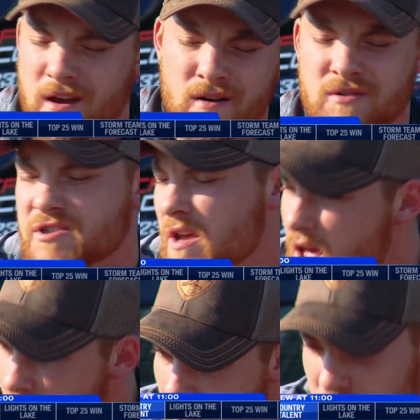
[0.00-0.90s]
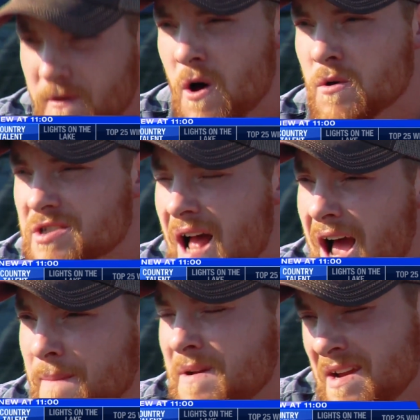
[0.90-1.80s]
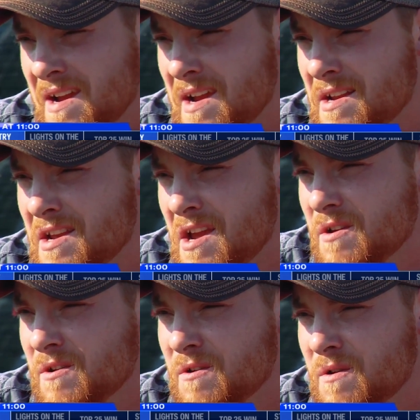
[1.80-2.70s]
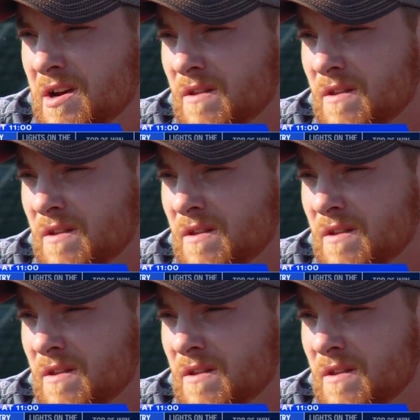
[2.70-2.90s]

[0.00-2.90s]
American Farmer is a really personal